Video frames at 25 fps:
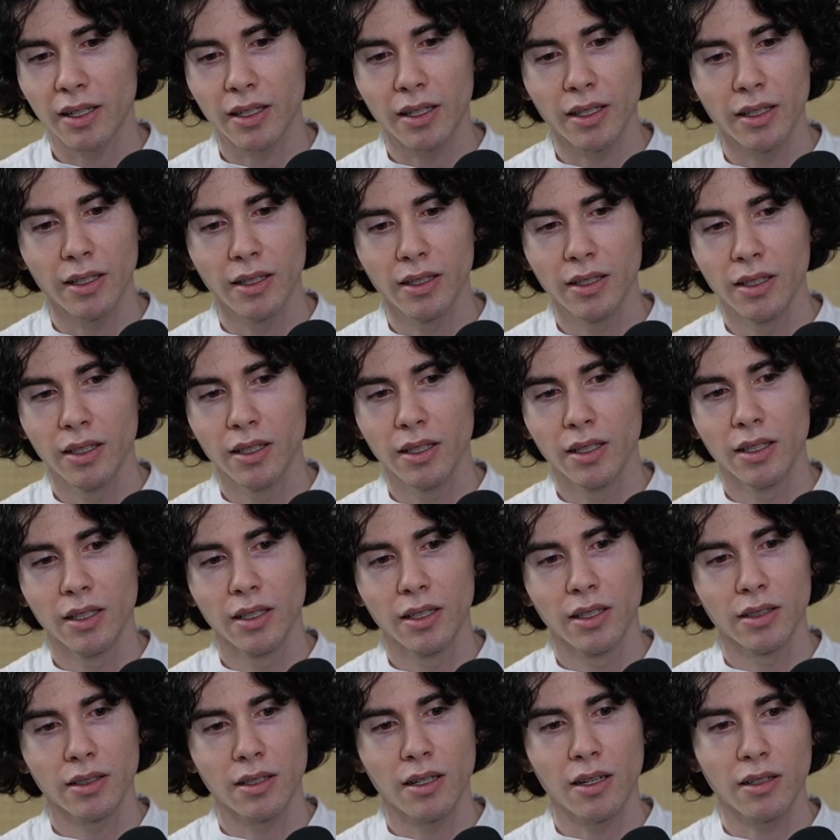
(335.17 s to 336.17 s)
I
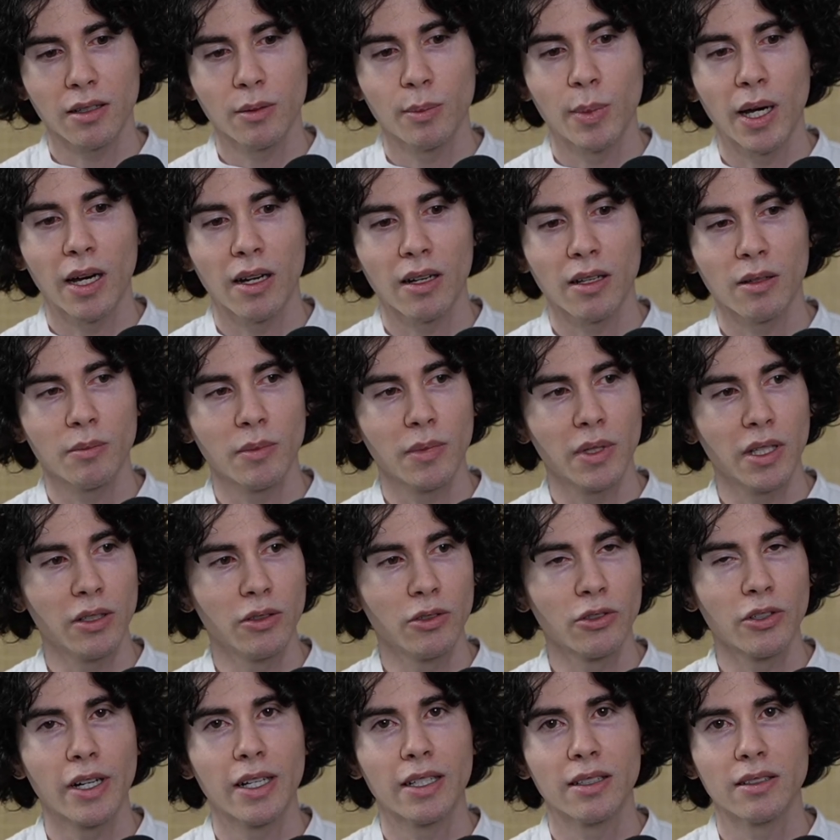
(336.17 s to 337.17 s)
talked about him. He
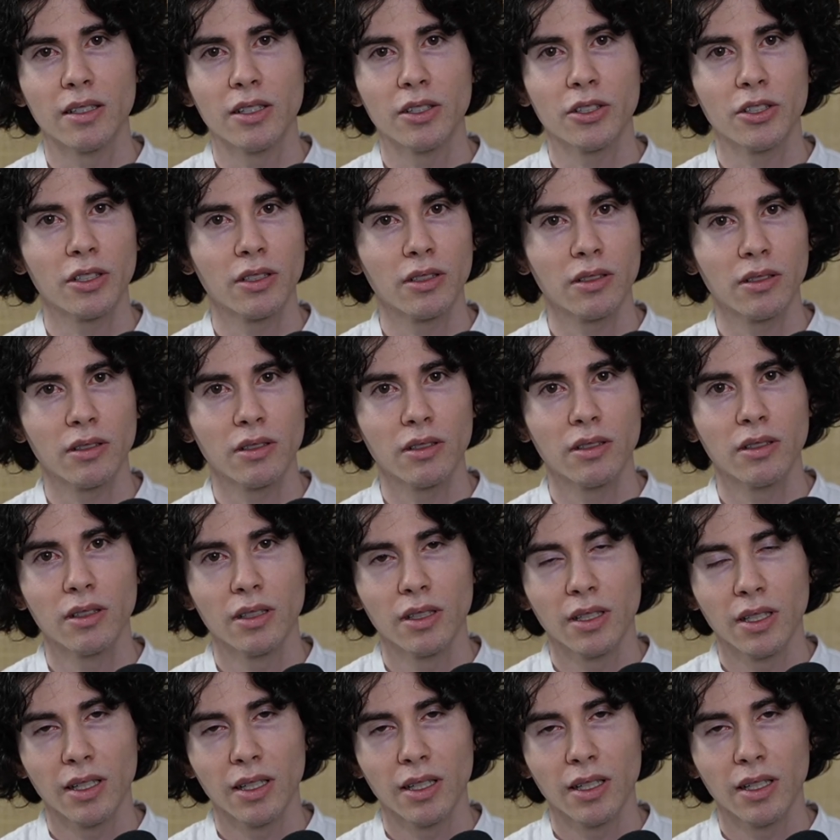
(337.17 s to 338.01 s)
transitioned.